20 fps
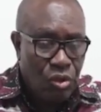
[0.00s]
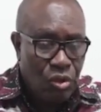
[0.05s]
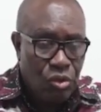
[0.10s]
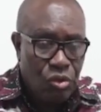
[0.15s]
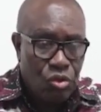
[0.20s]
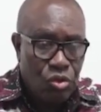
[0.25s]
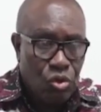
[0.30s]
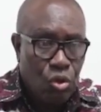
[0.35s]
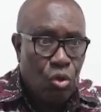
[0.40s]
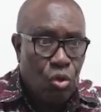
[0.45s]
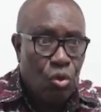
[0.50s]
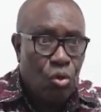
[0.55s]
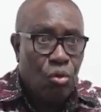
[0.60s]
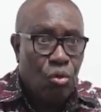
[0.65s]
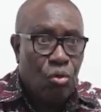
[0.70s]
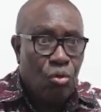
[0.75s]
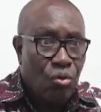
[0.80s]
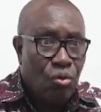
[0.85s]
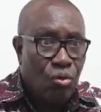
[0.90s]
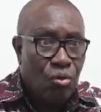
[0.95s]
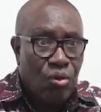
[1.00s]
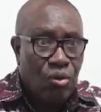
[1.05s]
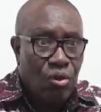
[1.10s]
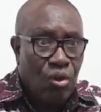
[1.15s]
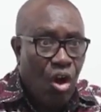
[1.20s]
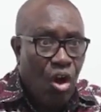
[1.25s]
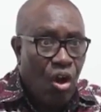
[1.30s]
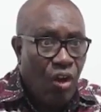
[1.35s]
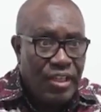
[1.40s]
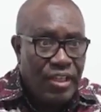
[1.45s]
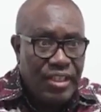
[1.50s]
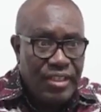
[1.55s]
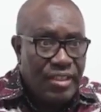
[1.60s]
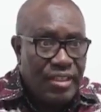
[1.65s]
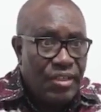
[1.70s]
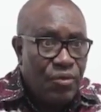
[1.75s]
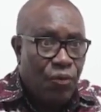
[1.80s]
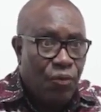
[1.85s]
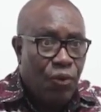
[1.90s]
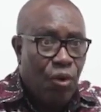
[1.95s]
So all this
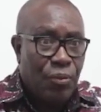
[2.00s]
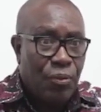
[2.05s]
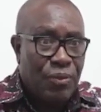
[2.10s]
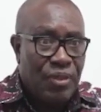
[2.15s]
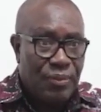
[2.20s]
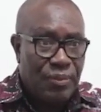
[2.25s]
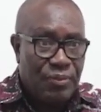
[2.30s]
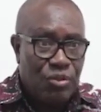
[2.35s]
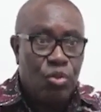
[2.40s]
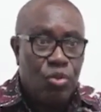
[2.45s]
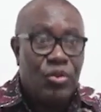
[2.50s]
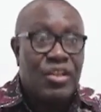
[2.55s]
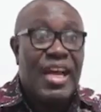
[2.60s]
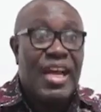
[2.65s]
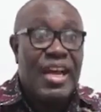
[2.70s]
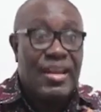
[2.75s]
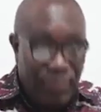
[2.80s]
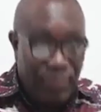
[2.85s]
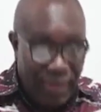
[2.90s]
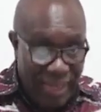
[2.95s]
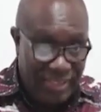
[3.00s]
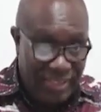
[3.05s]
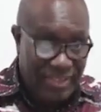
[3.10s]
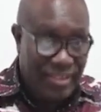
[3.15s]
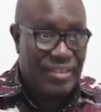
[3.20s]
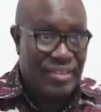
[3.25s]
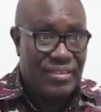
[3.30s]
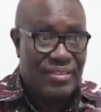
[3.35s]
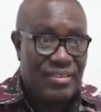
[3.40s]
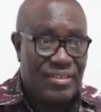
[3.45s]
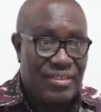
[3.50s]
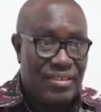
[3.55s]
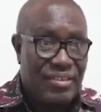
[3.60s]
informed them. So they advised us